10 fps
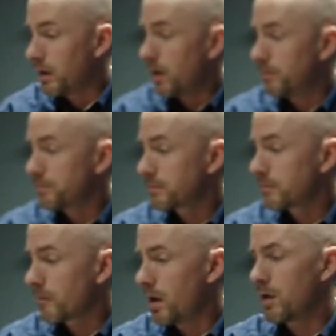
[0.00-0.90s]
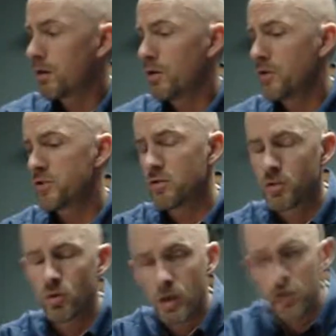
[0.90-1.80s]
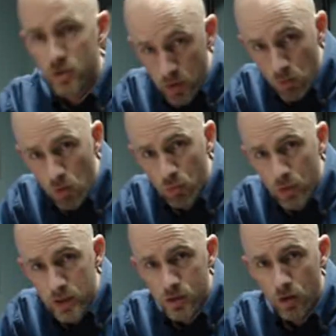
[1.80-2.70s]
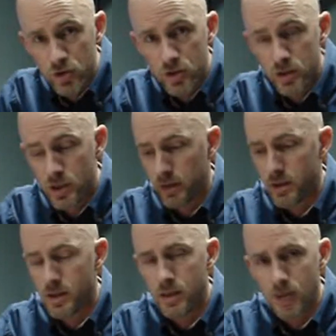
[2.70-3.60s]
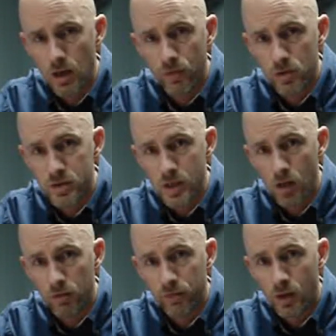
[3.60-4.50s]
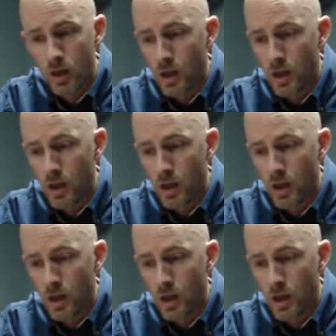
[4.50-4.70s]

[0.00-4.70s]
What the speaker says: I encourage you to do your own research, check these things out for yourself.